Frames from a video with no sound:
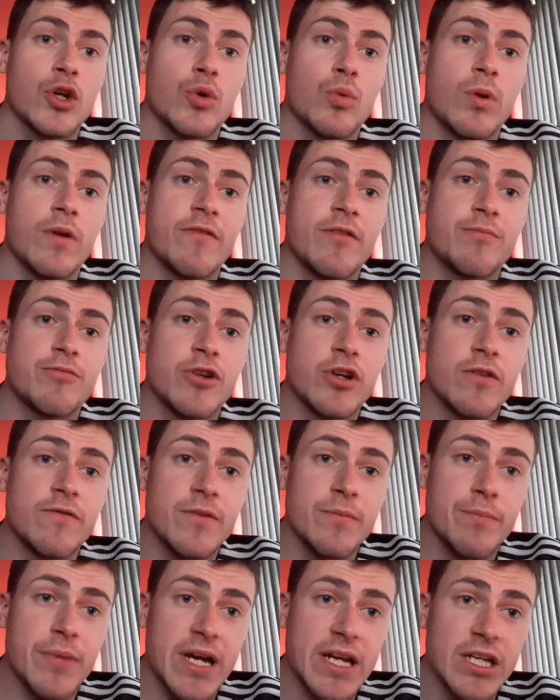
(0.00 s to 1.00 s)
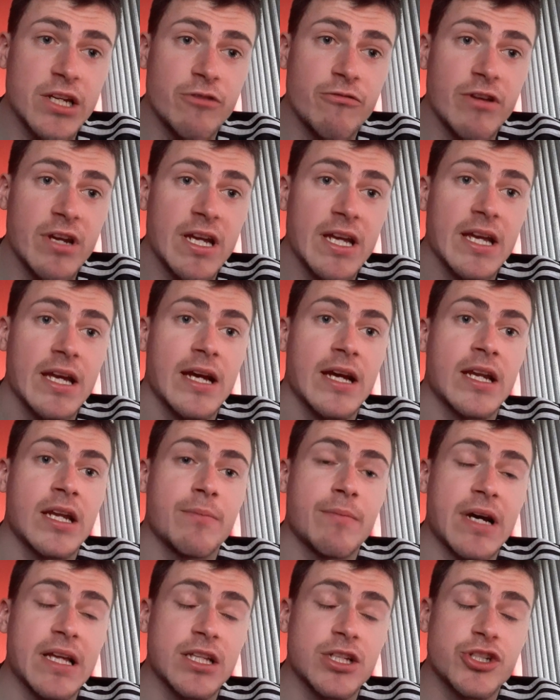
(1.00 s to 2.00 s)
with a proven pedigree and a
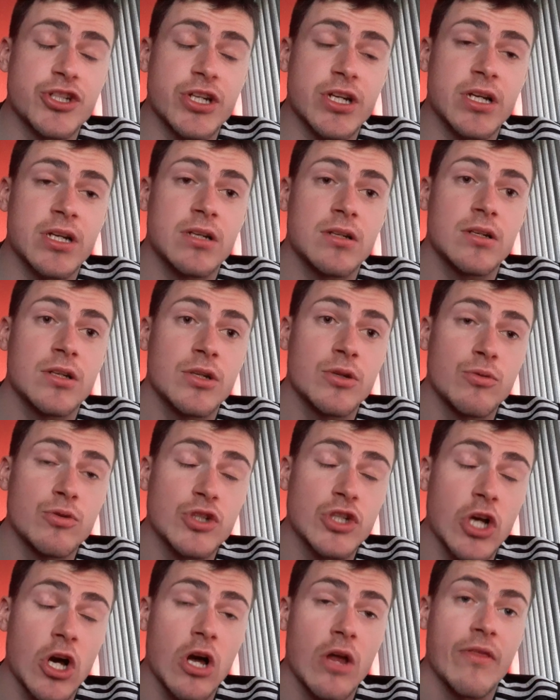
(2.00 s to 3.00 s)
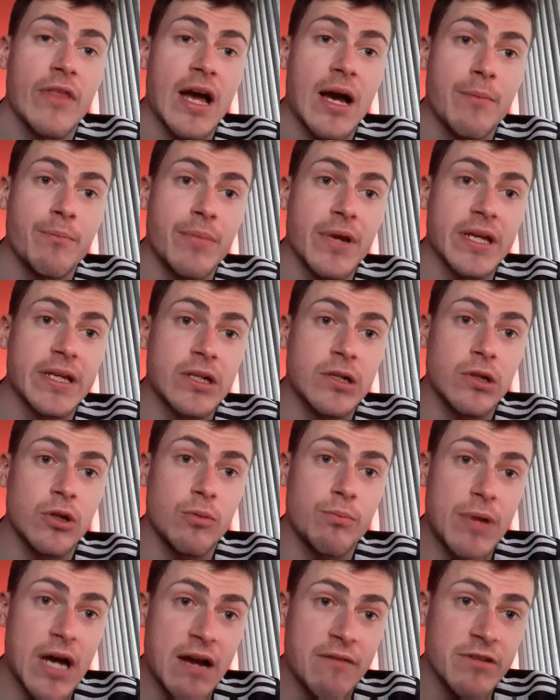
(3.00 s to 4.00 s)
manager who's got that big
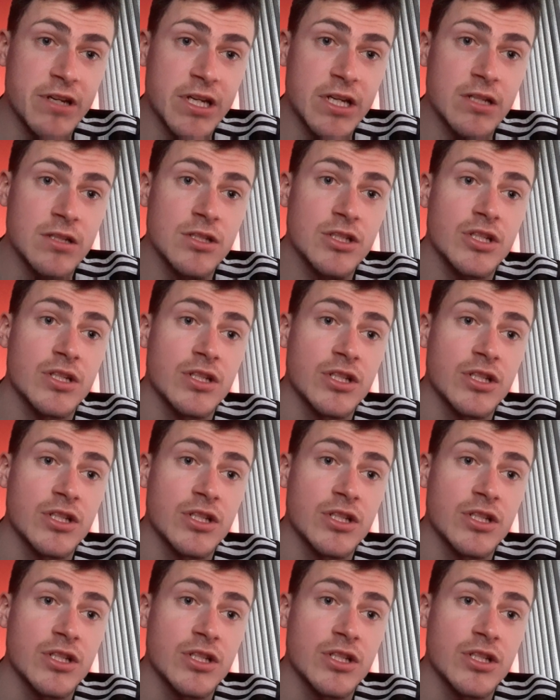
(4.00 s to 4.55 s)
club arrogance,